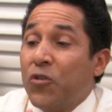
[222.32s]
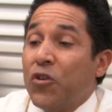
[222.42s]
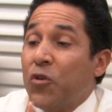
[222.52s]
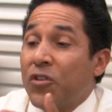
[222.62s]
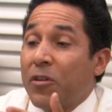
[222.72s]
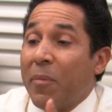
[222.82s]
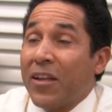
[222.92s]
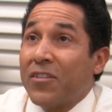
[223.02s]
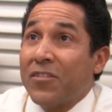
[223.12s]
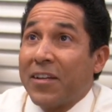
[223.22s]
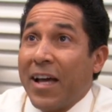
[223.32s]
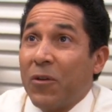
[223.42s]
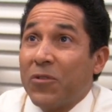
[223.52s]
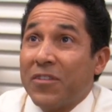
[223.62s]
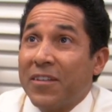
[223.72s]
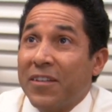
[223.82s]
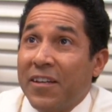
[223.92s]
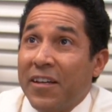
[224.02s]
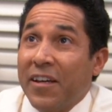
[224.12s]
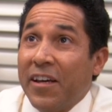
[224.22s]
He used to use it to balance his accounts.
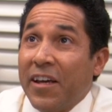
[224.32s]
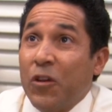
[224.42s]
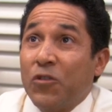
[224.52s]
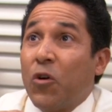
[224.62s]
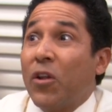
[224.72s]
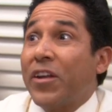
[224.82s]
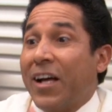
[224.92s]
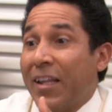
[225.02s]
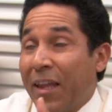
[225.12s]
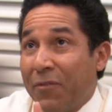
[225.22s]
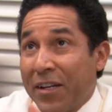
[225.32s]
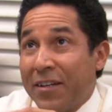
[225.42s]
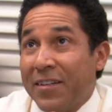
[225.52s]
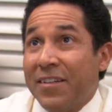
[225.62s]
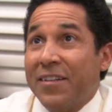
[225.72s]
He used to call it a Keleven.